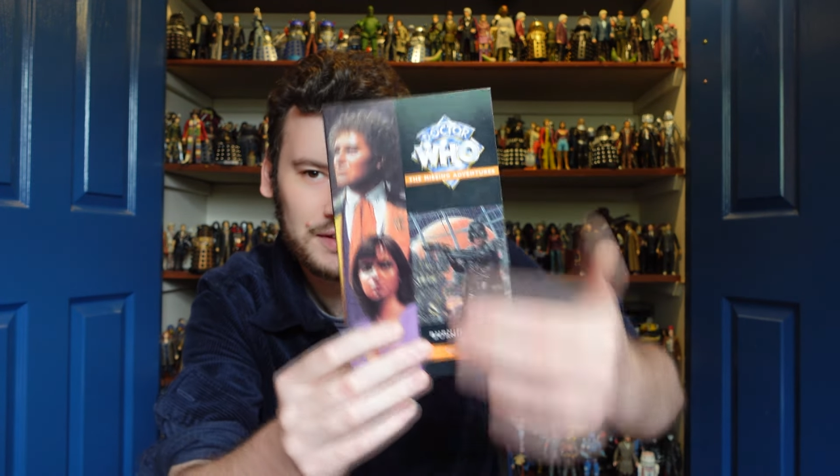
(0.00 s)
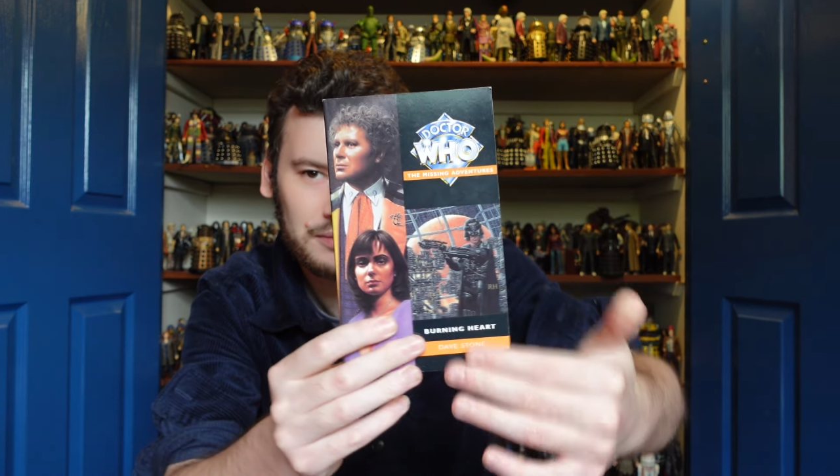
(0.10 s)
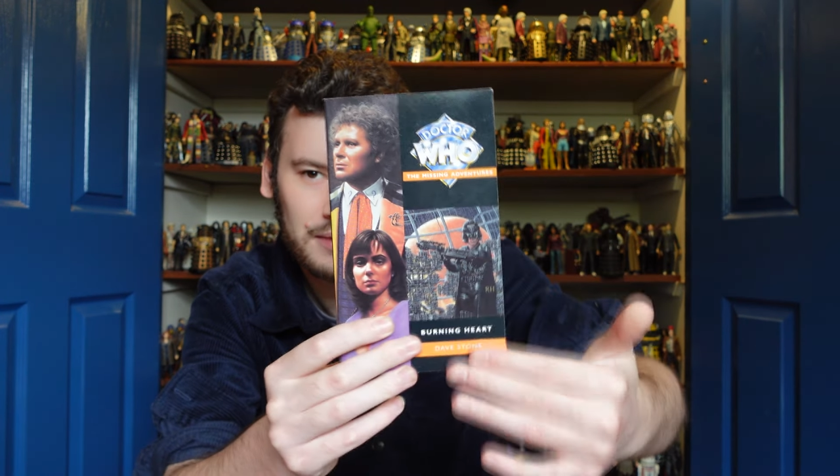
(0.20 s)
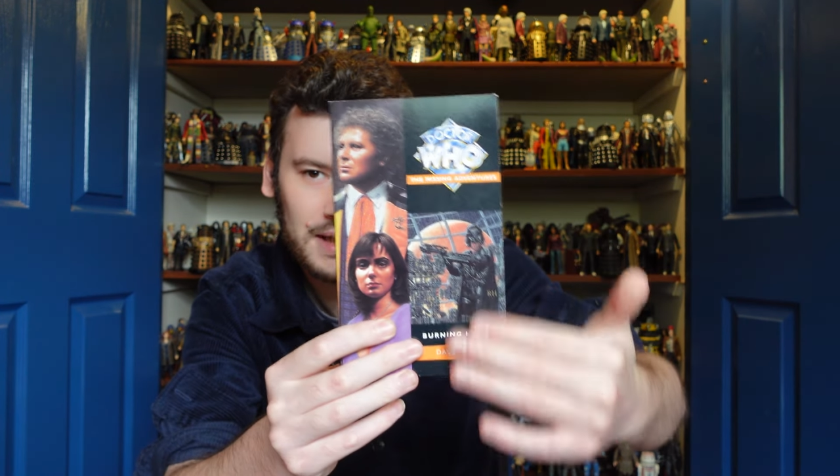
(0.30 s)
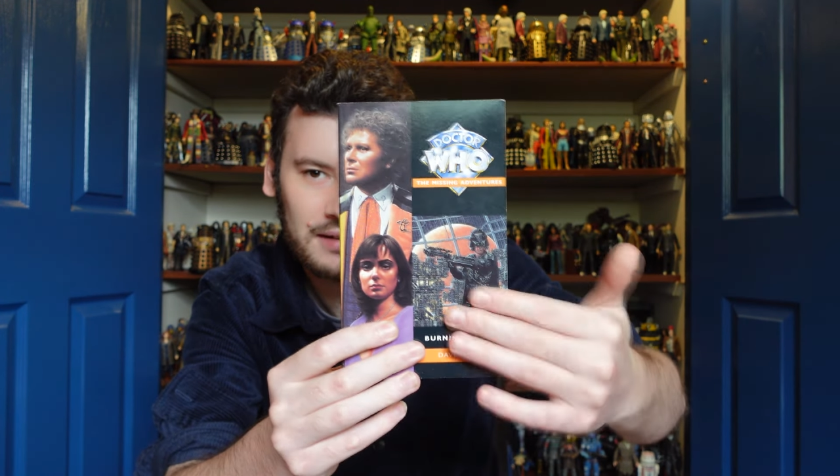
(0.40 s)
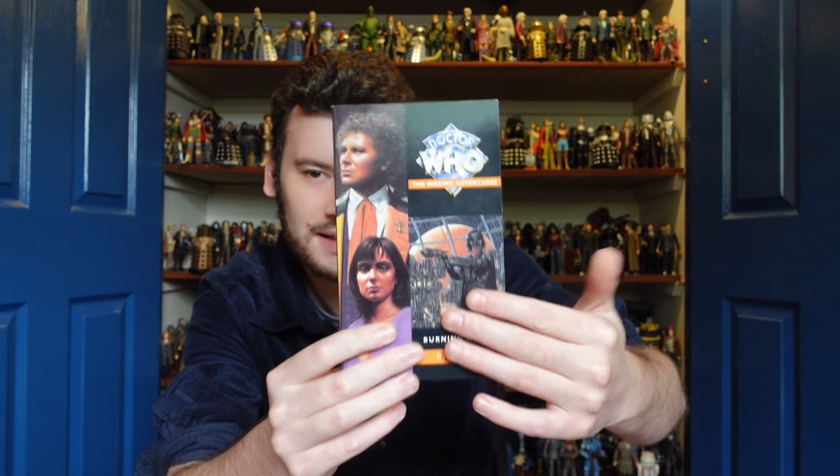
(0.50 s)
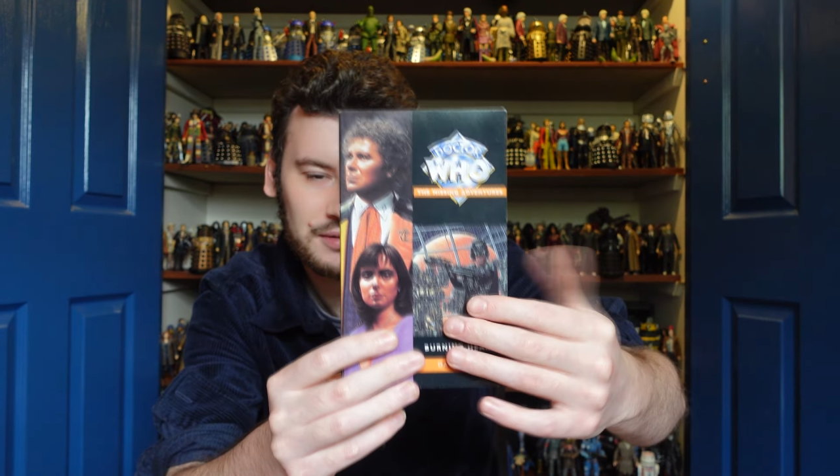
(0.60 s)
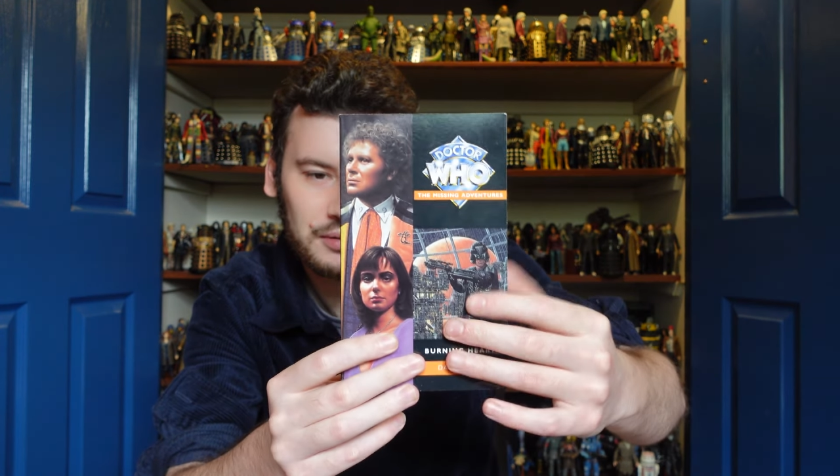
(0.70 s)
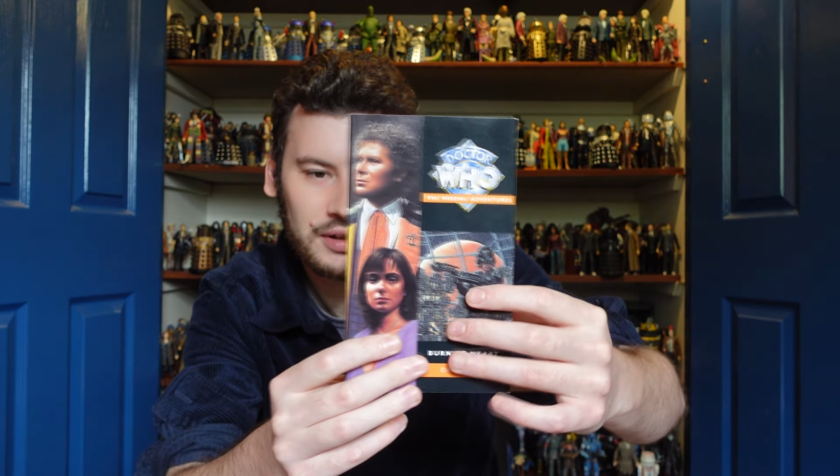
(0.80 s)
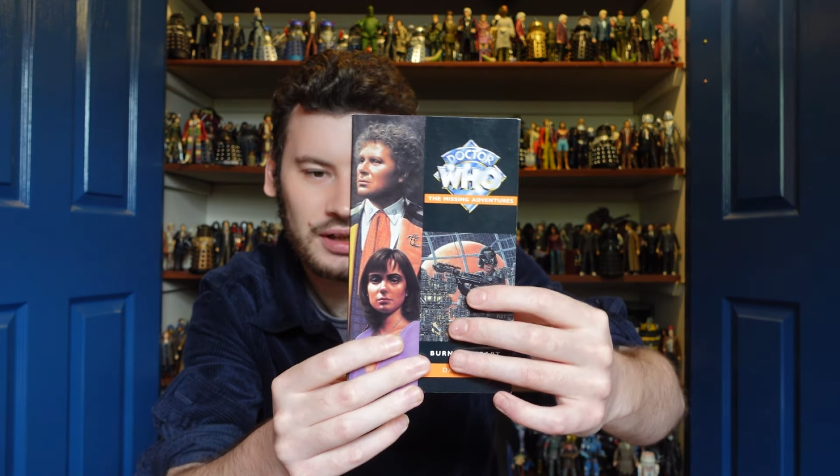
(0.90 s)
this really nice
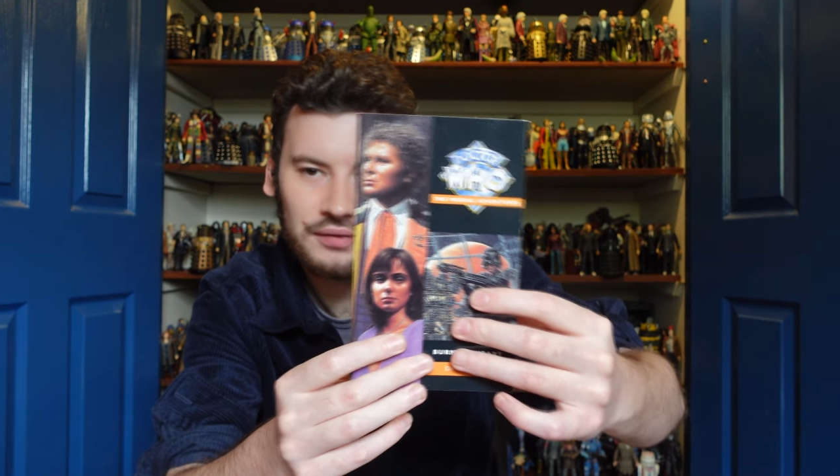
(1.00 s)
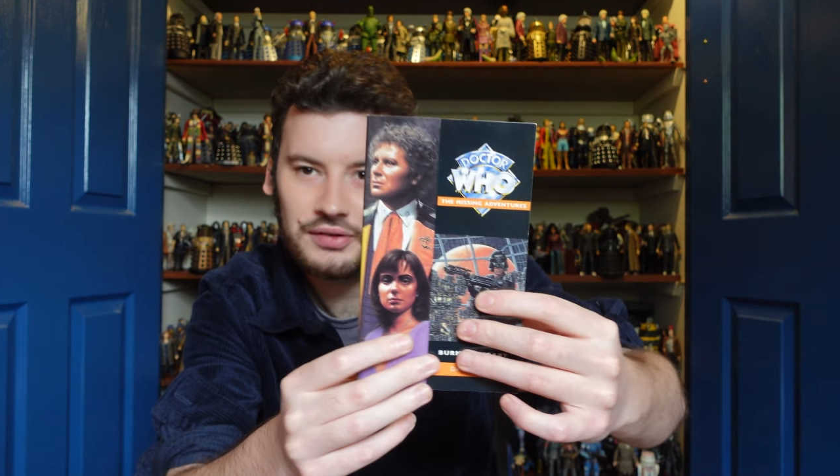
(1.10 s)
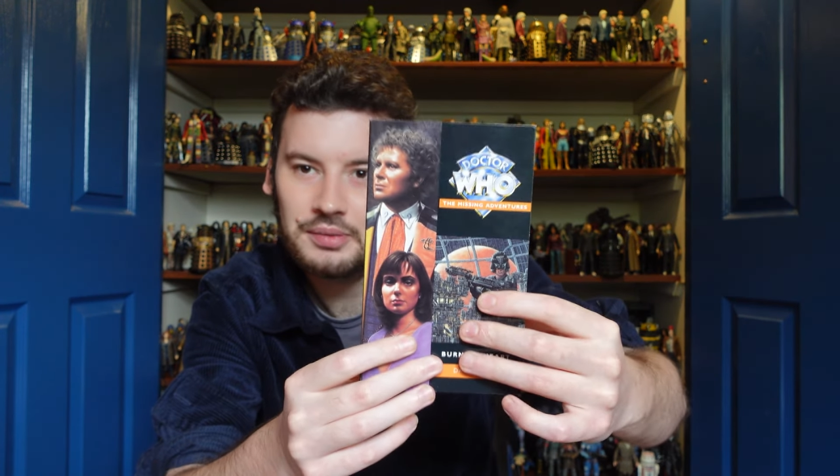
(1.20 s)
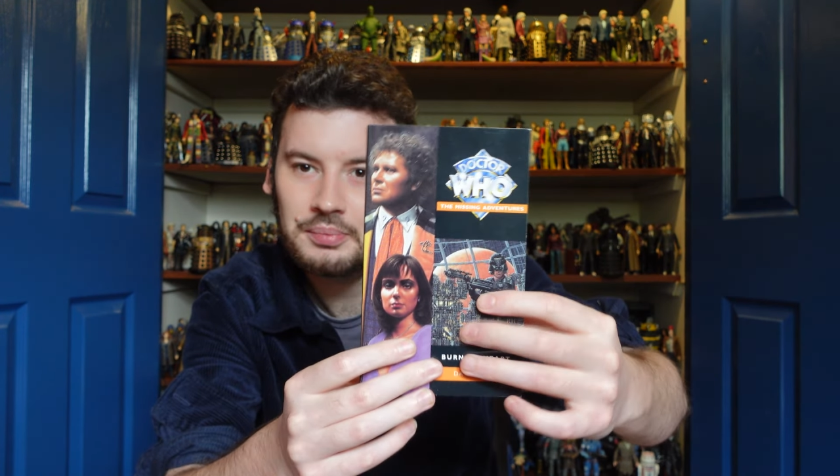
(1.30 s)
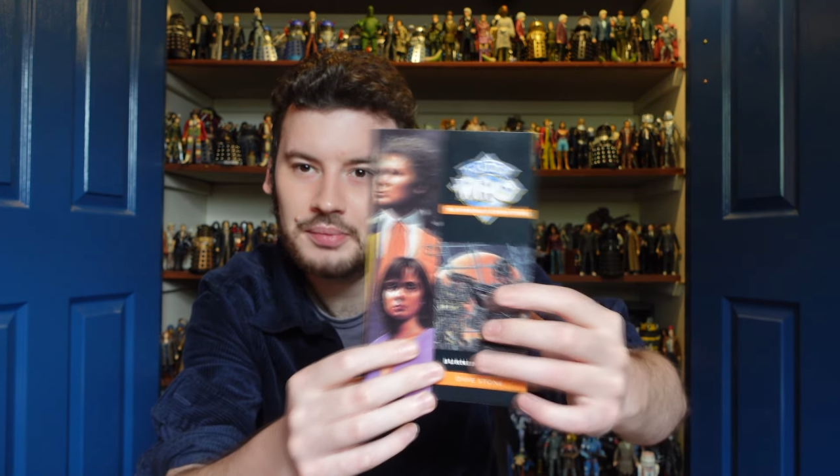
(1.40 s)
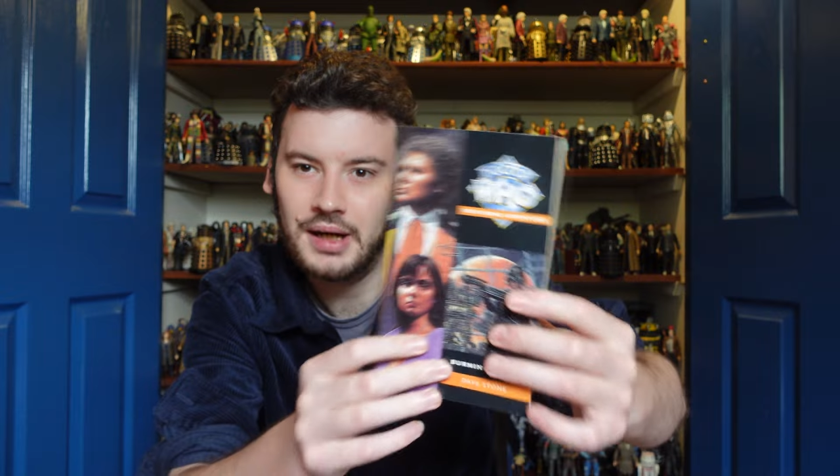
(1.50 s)
sort of cover